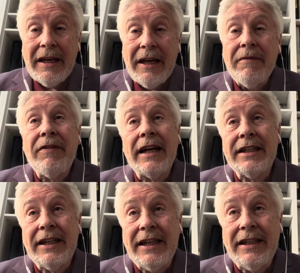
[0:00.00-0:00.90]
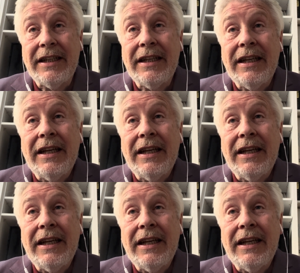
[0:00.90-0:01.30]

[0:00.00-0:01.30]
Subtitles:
invalidate